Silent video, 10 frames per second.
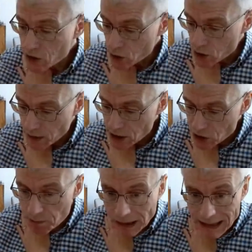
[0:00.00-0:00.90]
else has got a
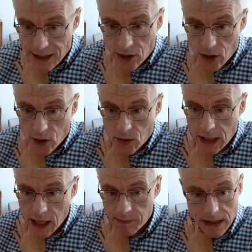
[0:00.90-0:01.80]
question, please do
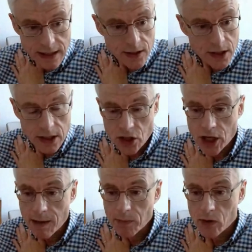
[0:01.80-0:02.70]
type it into the
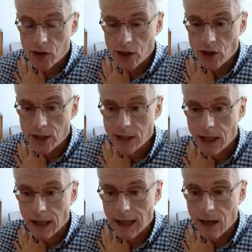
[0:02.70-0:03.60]
chat box. You
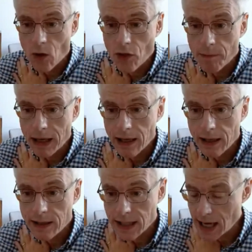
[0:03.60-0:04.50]
just click on the
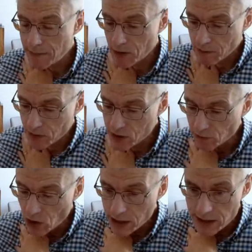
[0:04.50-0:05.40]
pink tab at the
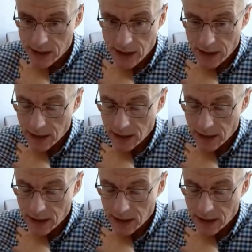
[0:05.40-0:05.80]
bottom right,